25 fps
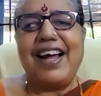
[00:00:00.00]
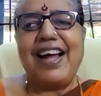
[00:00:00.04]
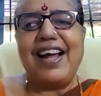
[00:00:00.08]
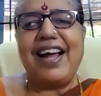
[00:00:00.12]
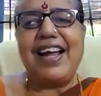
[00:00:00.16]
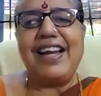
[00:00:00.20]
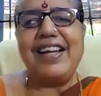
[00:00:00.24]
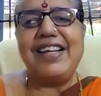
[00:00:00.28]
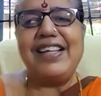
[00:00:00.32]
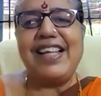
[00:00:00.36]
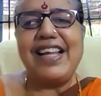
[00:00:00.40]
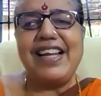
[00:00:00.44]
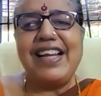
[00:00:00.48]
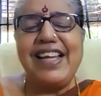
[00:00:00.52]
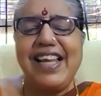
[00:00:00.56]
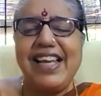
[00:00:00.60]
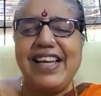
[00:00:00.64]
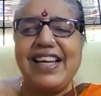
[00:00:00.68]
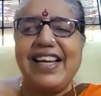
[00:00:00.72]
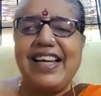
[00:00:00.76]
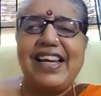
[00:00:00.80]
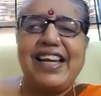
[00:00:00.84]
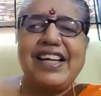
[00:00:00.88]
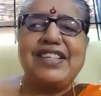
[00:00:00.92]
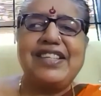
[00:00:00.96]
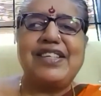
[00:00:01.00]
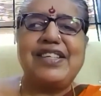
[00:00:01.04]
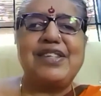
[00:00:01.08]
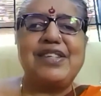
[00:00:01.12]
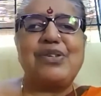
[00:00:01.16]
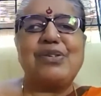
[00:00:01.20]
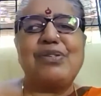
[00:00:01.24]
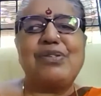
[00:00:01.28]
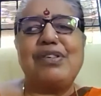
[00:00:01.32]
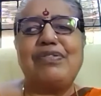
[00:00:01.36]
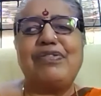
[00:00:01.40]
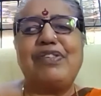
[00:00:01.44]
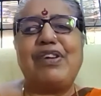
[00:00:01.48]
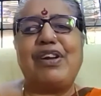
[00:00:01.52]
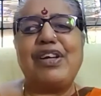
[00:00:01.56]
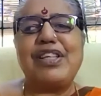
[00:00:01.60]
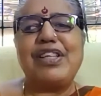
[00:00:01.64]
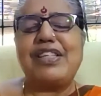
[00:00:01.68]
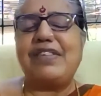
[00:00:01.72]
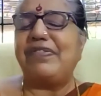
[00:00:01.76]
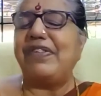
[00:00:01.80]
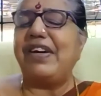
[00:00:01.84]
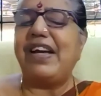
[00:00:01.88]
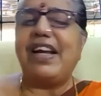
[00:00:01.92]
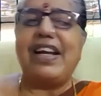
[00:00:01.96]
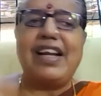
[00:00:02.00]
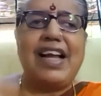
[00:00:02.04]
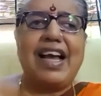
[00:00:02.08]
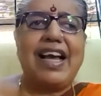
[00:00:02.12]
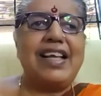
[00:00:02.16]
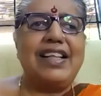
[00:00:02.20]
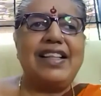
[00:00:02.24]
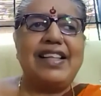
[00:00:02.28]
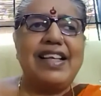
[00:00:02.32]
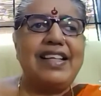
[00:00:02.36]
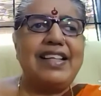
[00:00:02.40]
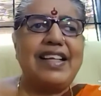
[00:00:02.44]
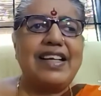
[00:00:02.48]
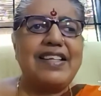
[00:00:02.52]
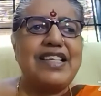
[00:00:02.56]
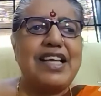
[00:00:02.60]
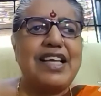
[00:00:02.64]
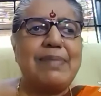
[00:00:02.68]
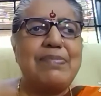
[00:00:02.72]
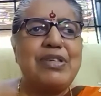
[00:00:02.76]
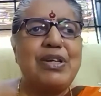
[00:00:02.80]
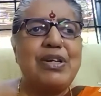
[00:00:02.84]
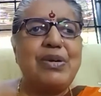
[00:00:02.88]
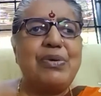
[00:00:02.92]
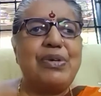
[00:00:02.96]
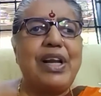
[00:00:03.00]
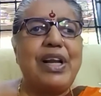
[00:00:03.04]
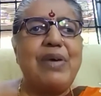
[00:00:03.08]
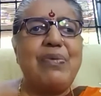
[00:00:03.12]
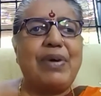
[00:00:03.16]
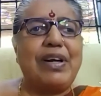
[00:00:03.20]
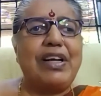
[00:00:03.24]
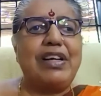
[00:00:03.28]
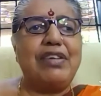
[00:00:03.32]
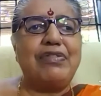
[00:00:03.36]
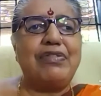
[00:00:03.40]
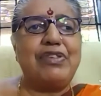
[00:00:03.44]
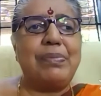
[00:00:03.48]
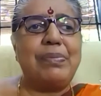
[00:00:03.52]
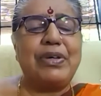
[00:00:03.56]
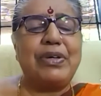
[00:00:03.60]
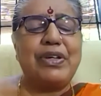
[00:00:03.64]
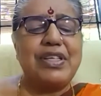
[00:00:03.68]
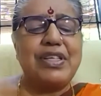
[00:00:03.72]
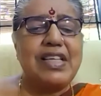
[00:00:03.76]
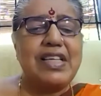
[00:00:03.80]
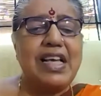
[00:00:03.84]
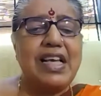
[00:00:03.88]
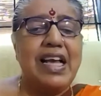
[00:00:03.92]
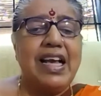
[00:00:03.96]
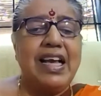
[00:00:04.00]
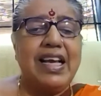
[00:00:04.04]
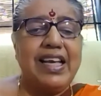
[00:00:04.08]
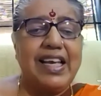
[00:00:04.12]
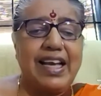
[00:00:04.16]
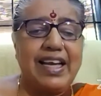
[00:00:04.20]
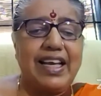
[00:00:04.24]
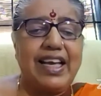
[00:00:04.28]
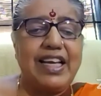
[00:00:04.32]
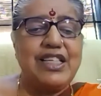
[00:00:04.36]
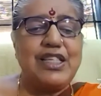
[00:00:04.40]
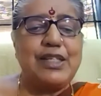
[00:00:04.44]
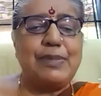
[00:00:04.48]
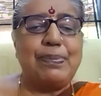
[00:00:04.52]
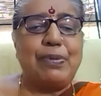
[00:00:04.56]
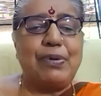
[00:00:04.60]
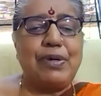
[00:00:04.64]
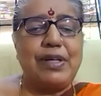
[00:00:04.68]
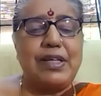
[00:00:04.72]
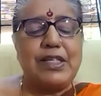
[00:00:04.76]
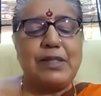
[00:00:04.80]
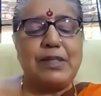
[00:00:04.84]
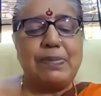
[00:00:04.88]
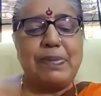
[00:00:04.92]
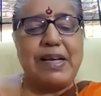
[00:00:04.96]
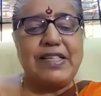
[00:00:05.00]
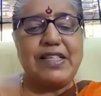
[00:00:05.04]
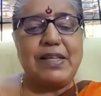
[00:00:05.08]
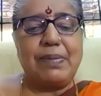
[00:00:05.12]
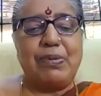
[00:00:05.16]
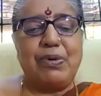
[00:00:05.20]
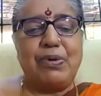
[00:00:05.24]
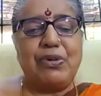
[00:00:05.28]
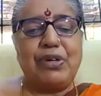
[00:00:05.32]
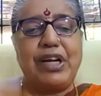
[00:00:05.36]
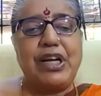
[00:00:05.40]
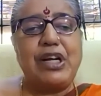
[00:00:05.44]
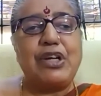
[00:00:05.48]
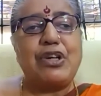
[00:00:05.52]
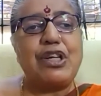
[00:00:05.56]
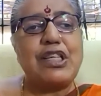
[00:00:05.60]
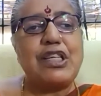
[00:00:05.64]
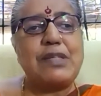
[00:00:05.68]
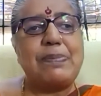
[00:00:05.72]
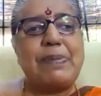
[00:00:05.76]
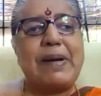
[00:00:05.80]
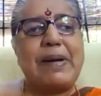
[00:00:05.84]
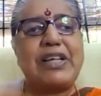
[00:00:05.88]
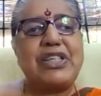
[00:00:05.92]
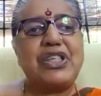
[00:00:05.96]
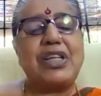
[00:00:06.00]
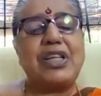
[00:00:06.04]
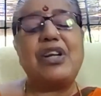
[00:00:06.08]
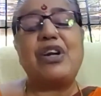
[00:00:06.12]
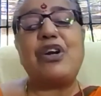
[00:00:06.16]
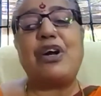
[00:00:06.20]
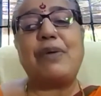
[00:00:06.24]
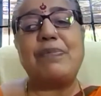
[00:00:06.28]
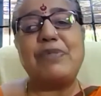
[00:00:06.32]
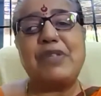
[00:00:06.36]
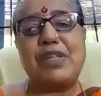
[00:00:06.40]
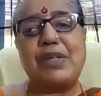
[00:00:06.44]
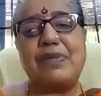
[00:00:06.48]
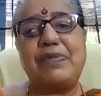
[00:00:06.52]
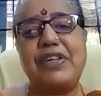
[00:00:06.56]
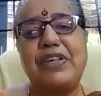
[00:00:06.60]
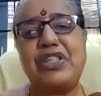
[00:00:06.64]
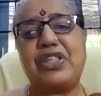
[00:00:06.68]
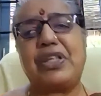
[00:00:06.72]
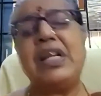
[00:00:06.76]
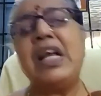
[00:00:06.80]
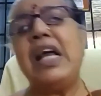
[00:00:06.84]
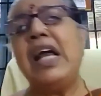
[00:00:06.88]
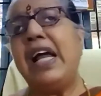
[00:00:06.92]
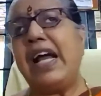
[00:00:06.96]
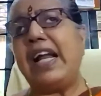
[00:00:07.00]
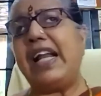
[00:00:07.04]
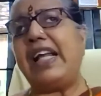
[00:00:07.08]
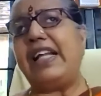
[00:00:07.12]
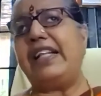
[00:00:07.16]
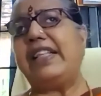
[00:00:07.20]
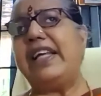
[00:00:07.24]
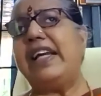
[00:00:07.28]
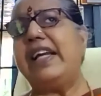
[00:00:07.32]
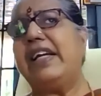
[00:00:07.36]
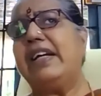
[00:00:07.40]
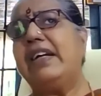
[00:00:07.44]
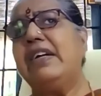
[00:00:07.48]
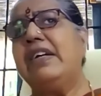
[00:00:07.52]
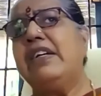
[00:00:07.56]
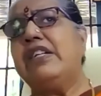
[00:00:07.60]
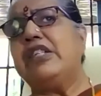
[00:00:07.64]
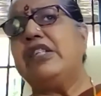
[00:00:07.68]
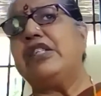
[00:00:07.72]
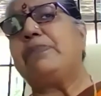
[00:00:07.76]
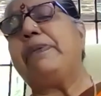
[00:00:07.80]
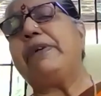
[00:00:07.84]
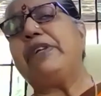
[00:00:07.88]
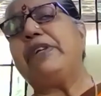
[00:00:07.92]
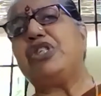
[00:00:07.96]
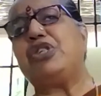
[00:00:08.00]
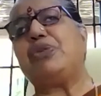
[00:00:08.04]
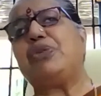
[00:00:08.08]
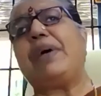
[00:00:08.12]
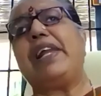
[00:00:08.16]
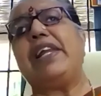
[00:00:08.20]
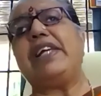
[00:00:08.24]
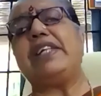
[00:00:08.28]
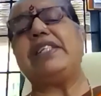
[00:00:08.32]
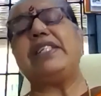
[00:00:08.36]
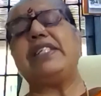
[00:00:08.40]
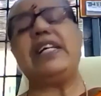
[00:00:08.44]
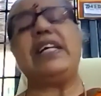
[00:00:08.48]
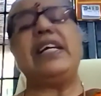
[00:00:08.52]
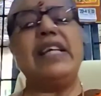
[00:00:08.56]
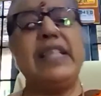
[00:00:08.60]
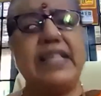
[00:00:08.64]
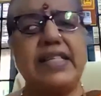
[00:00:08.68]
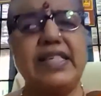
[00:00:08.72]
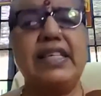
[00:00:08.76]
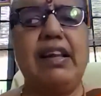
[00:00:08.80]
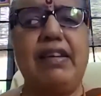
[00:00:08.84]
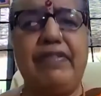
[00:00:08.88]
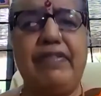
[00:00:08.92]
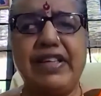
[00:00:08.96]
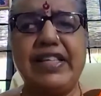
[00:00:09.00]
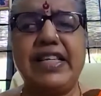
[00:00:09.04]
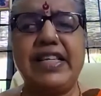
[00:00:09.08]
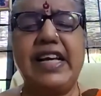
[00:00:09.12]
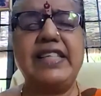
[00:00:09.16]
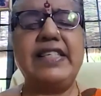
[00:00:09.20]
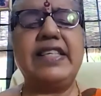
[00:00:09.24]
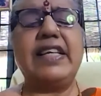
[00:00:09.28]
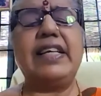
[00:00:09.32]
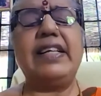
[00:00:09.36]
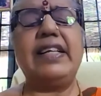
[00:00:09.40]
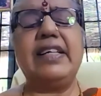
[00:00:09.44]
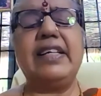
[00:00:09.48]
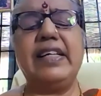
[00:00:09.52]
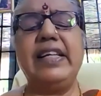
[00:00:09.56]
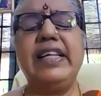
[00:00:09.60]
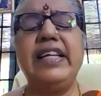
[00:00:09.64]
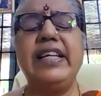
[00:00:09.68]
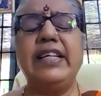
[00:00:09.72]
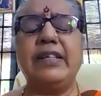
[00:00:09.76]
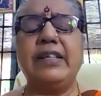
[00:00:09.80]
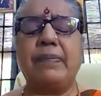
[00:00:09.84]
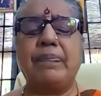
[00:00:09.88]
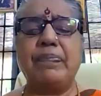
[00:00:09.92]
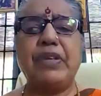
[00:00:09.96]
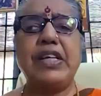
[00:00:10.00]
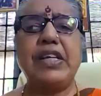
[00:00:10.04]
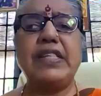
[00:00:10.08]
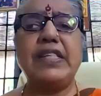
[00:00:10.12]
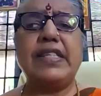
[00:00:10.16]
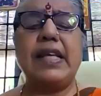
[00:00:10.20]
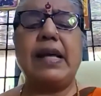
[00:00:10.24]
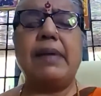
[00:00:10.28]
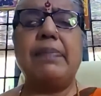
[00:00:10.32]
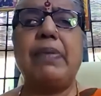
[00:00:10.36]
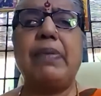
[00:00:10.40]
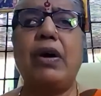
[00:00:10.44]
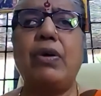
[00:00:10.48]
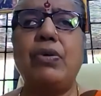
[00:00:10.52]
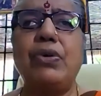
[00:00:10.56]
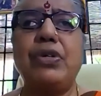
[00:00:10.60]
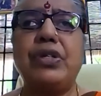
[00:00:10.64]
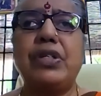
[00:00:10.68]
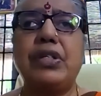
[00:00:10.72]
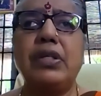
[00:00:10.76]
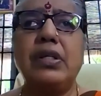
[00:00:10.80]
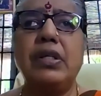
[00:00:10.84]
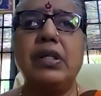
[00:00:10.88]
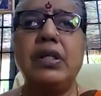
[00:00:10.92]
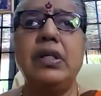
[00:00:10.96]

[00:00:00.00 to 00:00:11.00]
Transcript: And then he connects it to the philosophy, and I think that's absolutely wonderful because he again speaks about introspection and observation. And I think spirituality itself, as I said earlier, is about